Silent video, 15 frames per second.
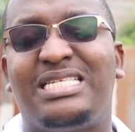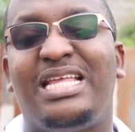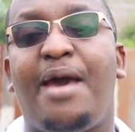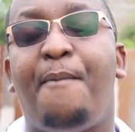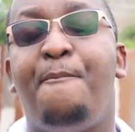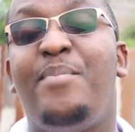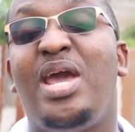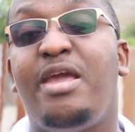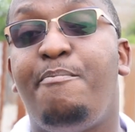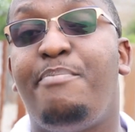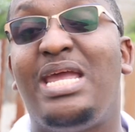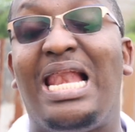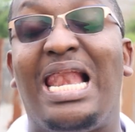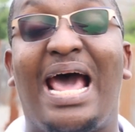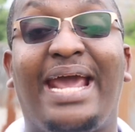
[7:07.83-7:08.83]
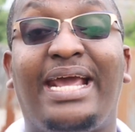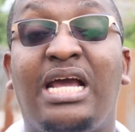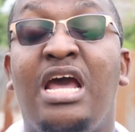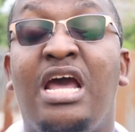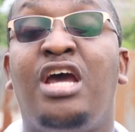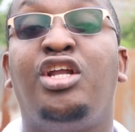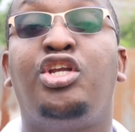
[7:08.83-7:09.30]
there may be like
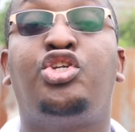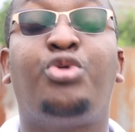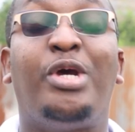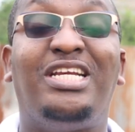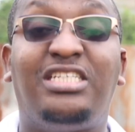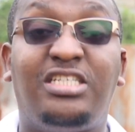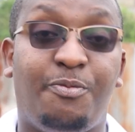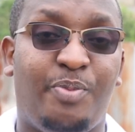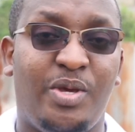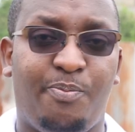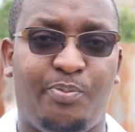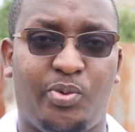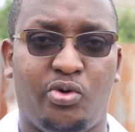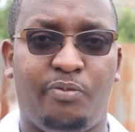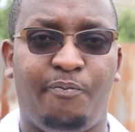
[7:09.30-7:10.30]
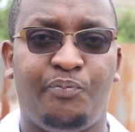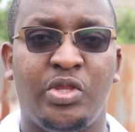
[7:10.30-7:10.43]
20 people